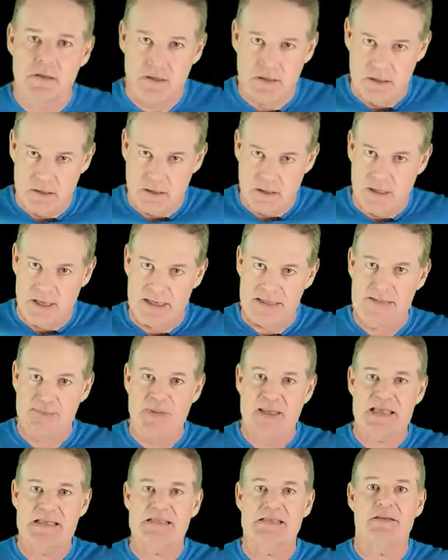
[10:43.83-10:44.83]

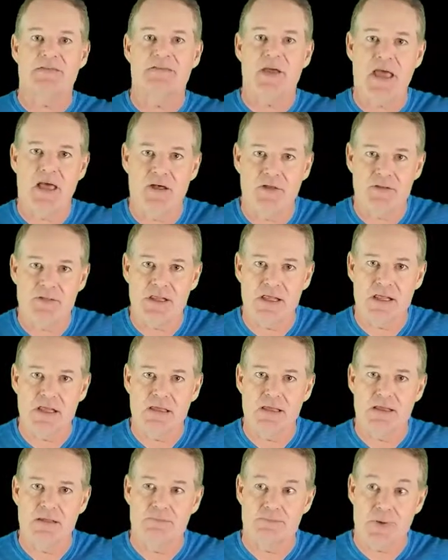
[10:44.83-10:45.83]
Expansive, healthy,
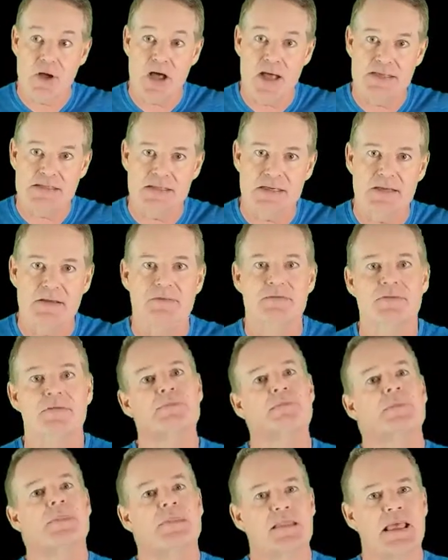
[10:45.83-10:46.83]
positive,
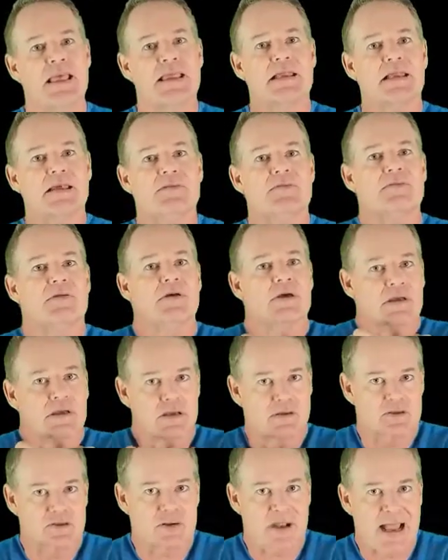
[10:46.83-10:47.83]
negative,
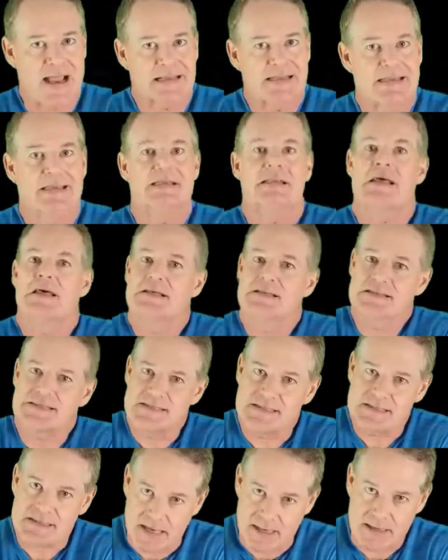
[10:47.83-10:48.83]
contracted, sick.